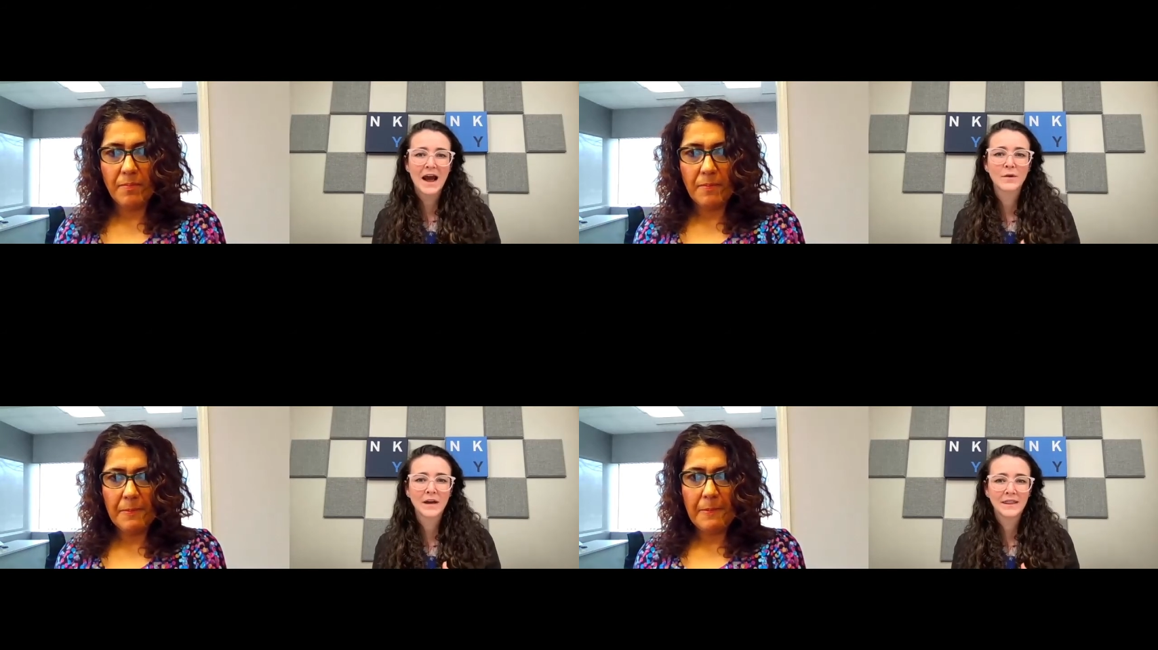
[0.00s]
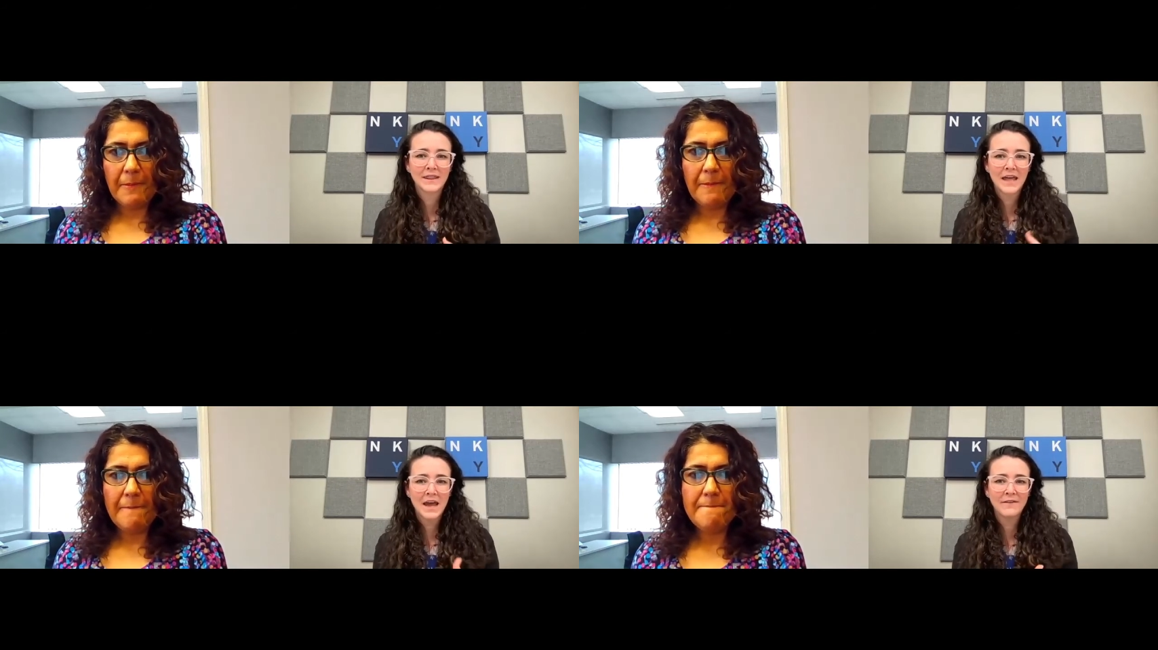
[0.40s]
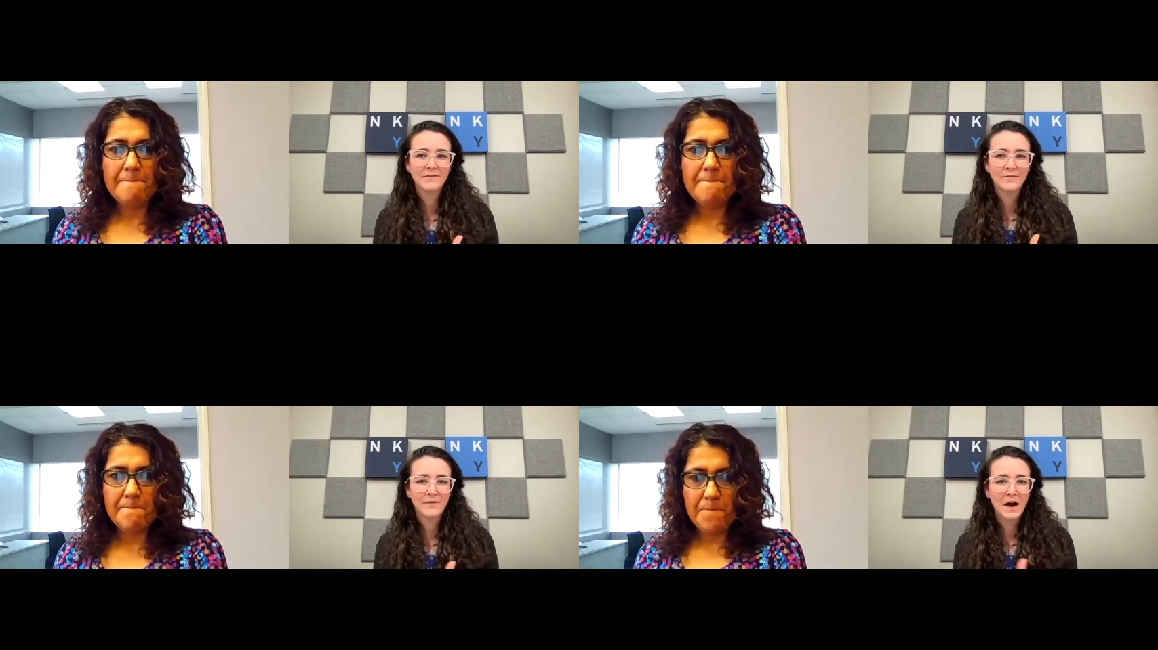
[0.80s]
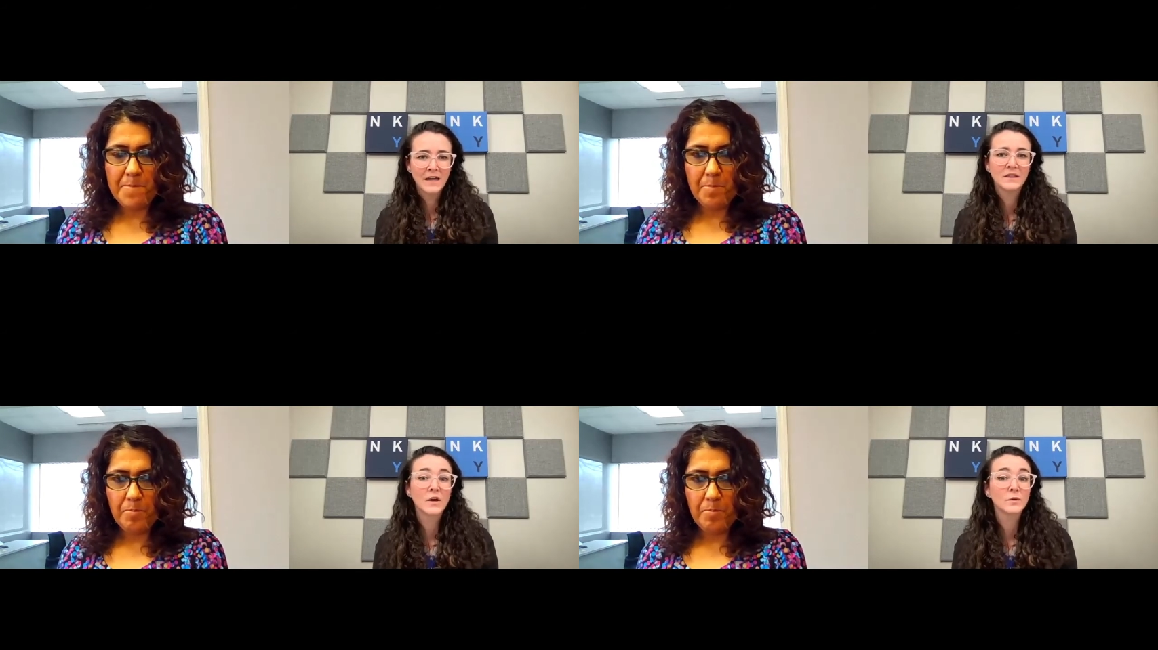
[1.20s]
Speaker 1: How can they
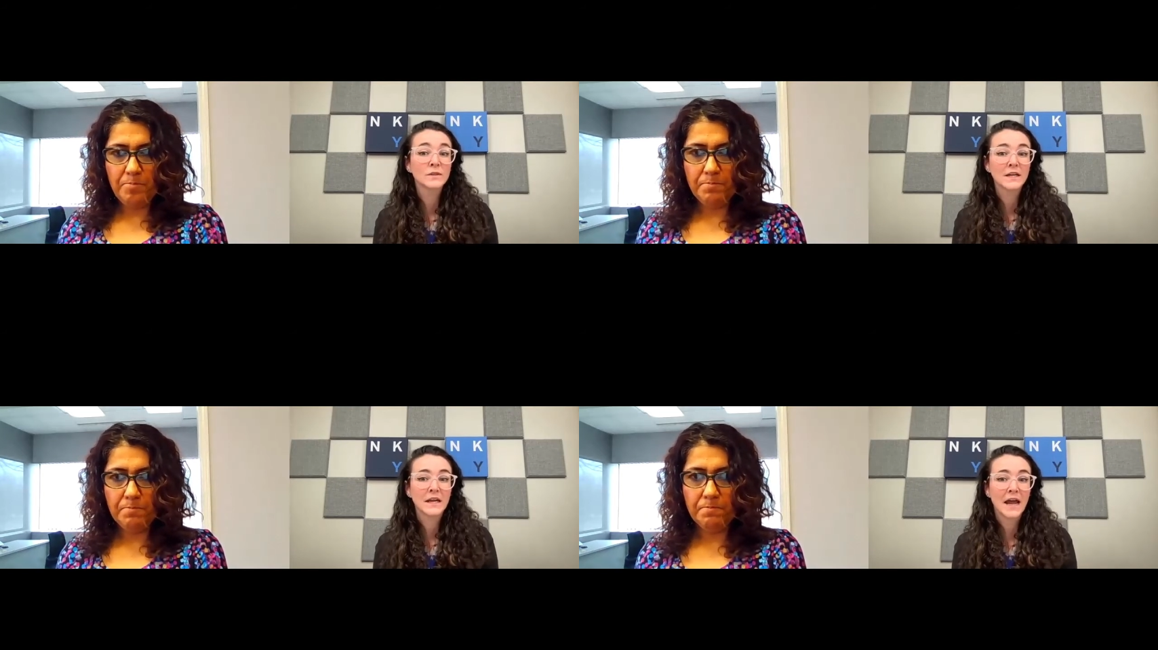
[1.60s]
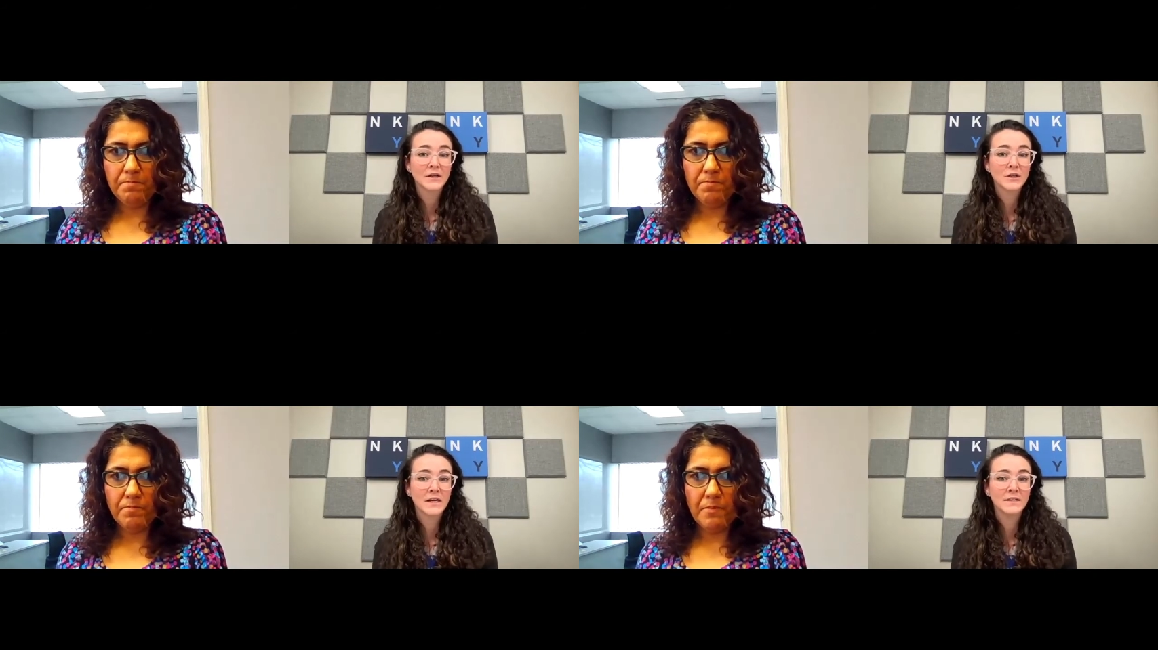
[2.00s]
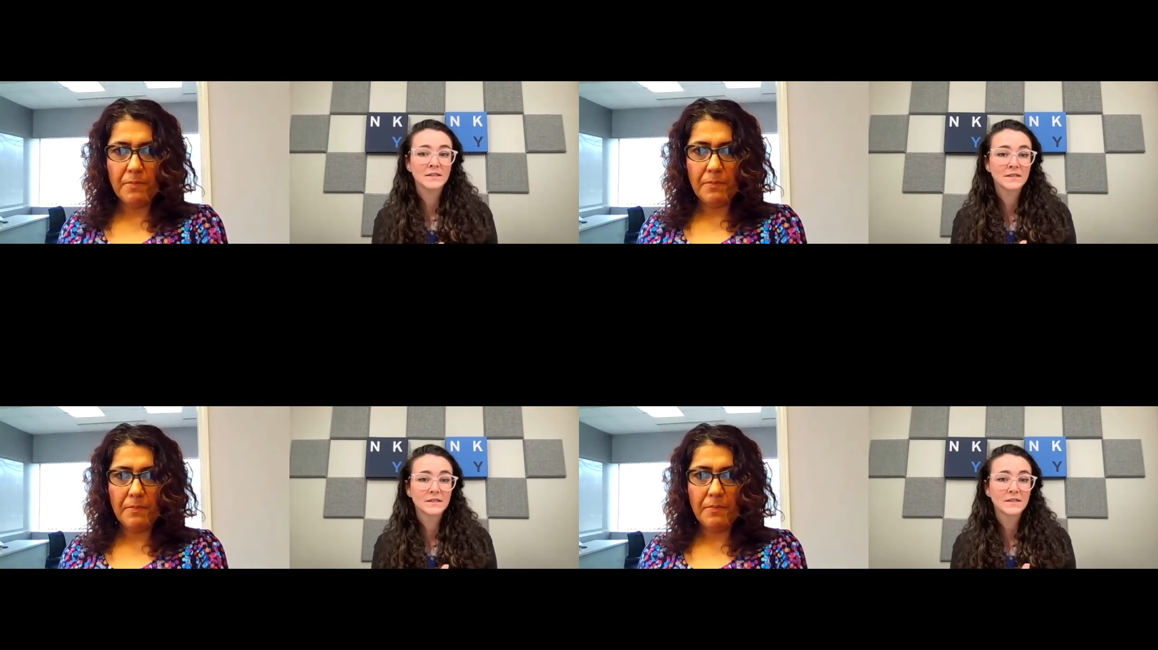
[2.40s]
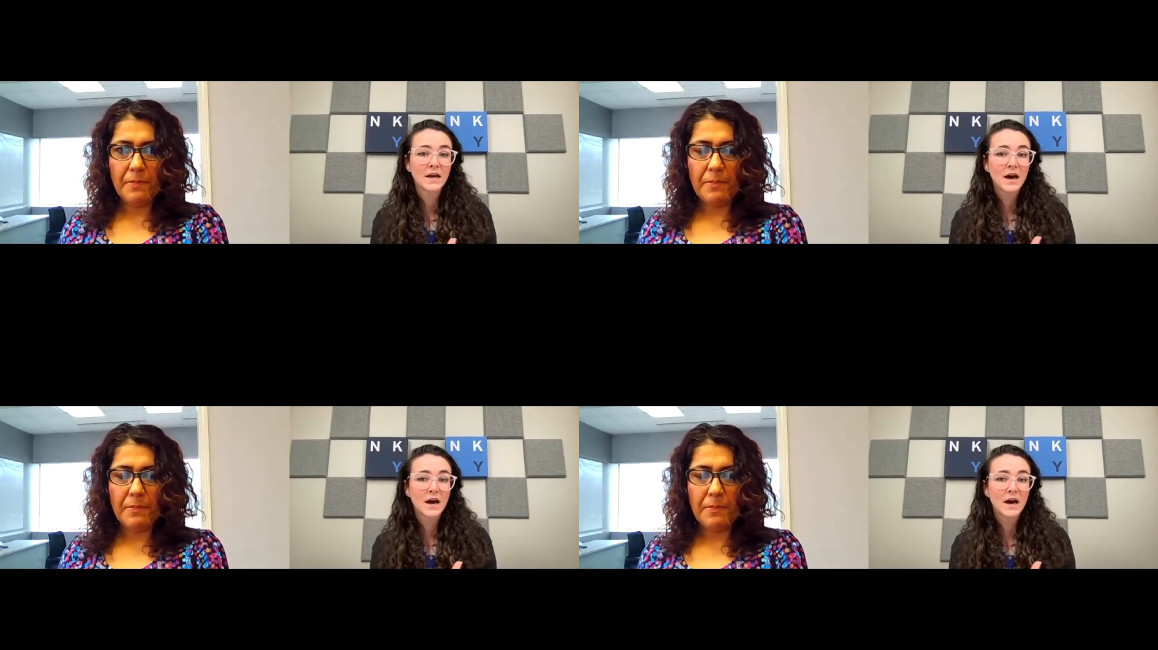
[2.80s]
find those connections